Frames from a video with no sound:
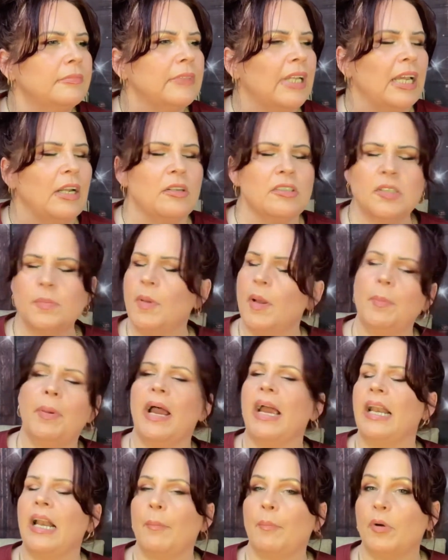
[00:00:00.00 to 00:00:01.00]
I don't smell
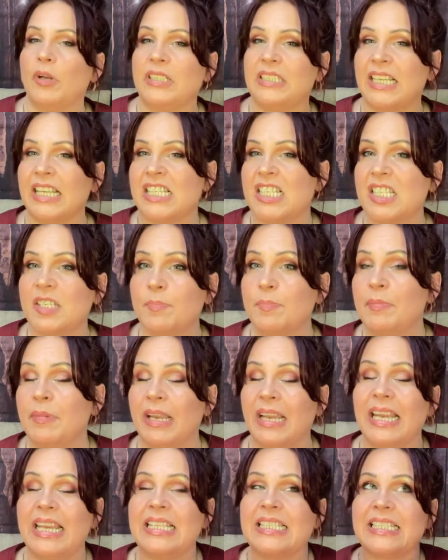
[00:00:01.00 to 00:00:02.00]
pineapple. It does,
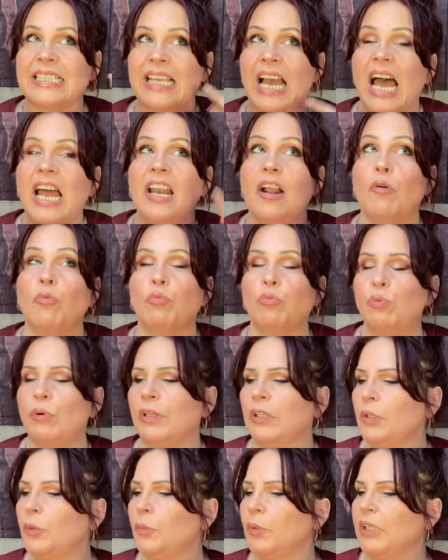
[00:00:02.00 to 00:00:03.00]
it's got a
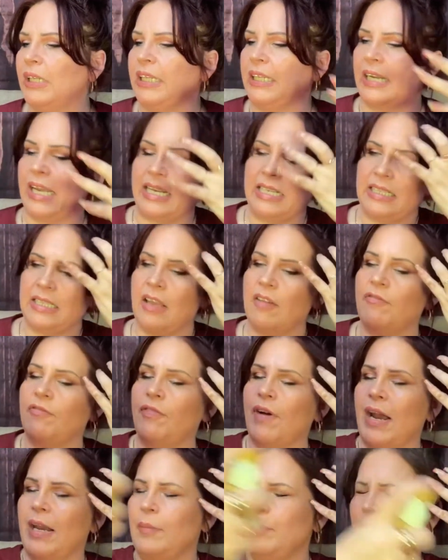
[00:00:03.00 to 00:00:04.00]
really, really nice
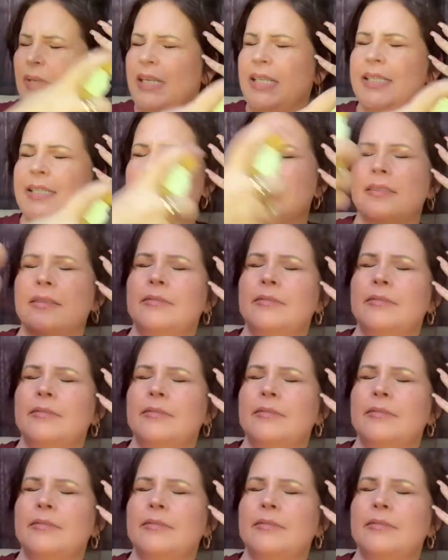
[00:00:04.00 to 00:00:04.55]
fine mist.